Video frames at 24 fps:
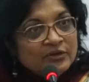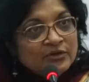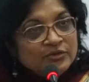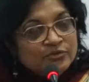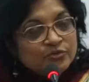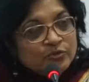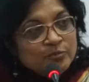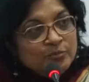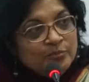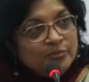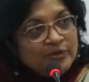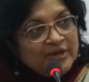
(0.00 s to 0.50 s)

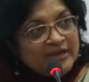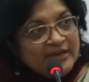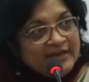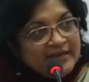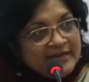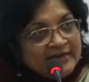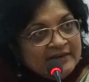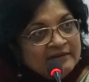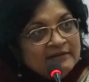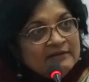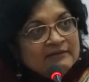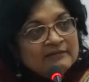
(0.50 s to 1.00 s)
to bring
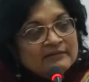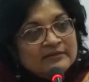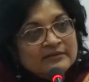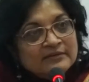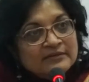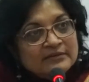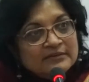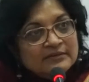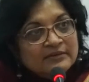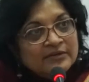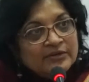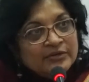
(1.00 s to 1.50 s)

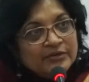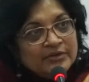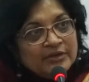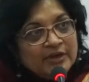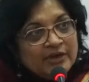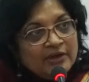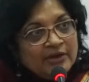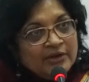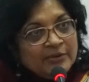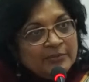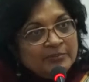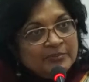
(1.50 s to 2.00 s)
in
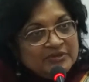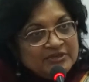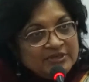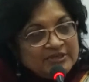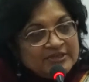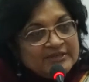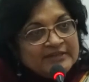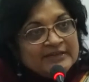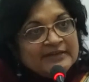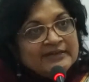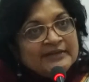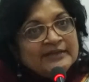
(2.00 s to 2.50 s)

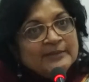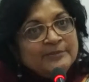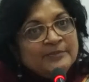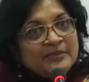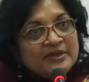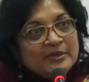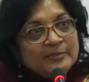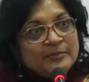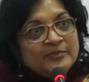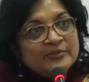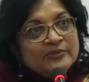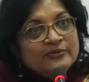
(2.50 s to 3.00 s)
particularly
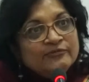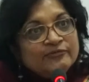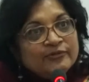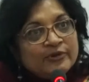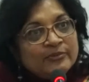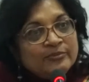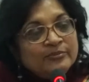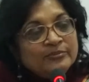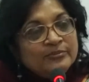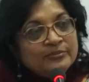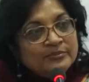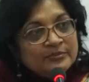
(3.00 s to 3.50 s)
people
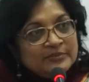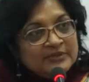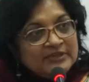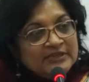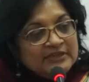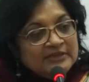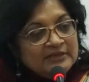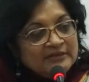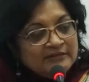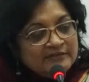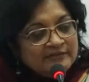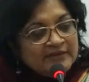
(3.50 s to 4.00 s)
from
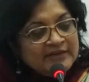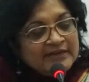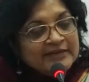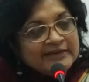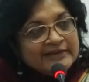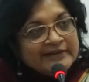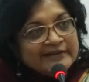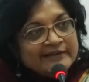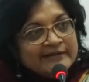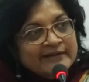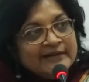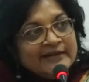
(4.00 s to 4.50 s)
the very
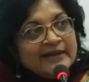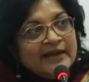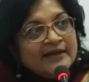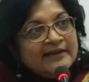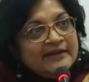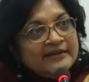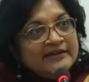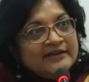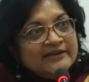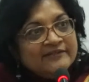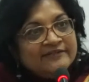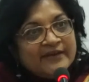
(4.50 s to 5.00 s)
clearly
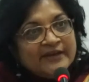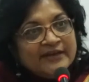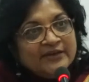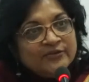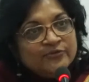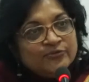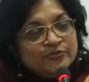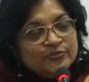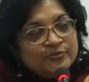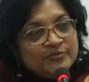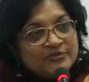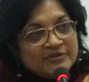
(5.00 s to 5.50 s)
identified
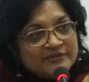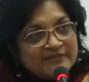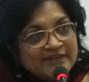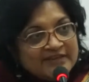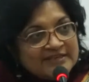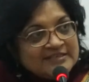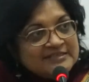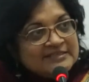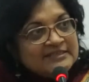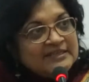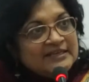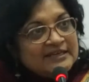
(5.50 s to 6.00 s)
groups of
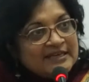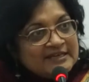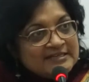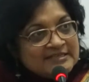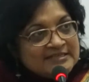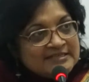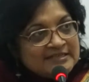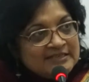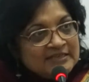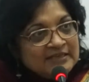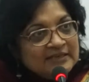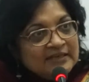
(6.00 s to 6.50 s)
SC and ST,